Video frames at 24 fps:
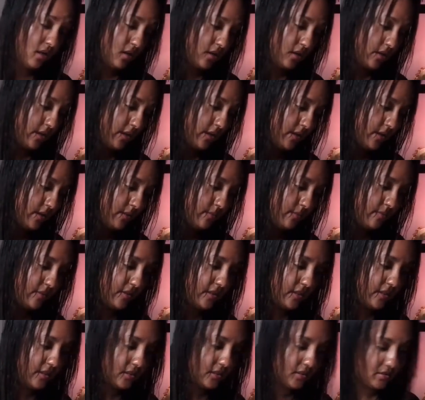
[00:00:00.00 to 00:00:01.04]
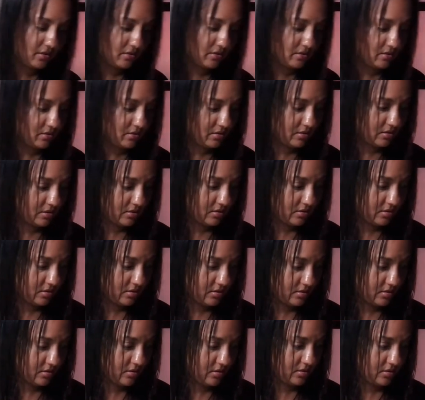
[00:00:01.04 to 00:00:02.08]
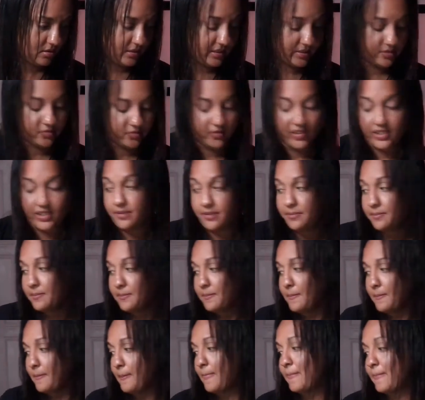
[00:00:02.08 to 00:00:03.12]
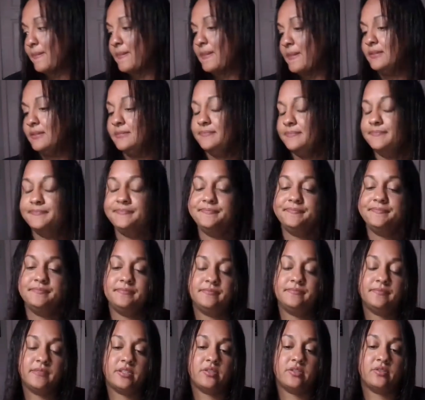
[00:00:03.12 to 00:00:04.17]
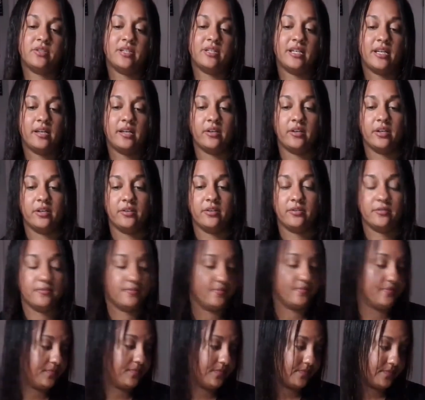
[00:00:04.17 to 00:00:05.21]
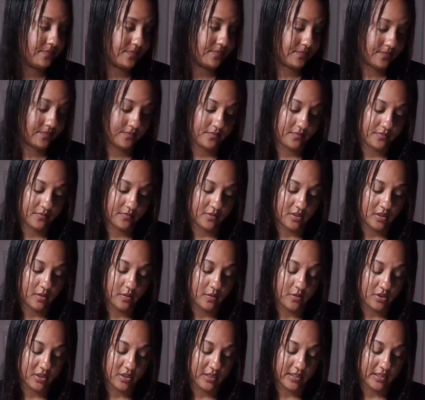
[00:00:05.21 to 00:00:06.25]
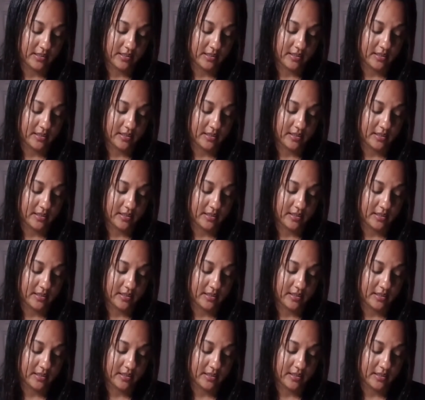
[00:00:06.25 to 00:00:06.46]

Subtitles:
Yeah, I bet. Let's read. Let's read Ariel. See what she has to